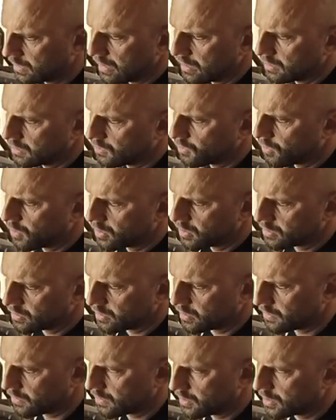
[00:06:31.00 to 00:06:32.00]
out the water,
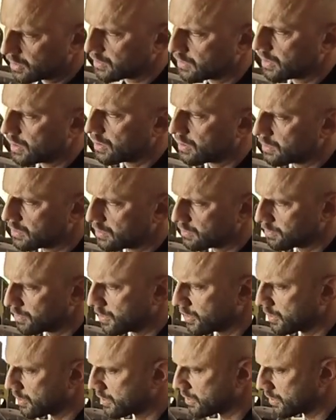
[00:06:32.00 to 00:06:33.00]
this sticks out the
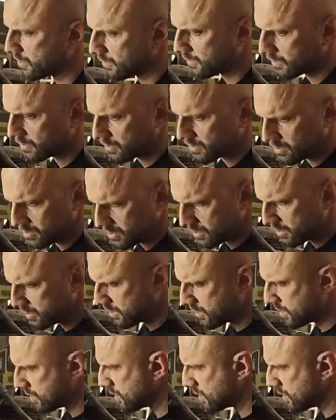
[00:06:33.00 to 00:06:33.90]
particles. Okay.